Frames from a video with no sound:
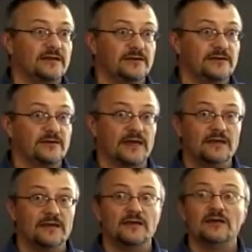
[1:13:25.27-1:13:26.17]
Okay?
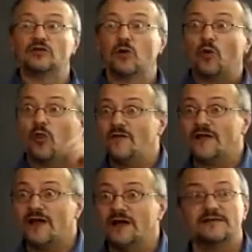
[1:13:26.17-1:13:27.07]
So law of
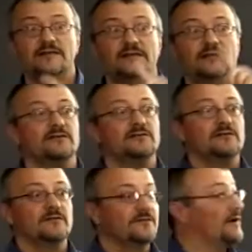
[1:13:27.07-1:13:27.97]
constant yield,
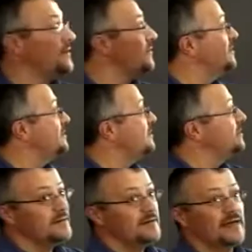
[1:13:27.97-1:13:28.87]
final constant
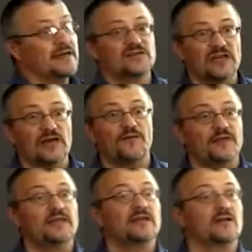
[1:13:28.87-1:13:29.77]
yield, and the
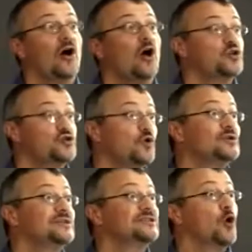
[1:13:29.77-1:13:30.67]
self-thinning law, also known
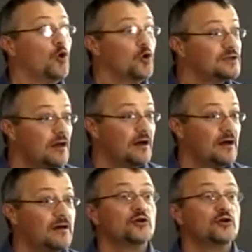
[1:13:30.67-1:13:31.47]
as Yoda's law.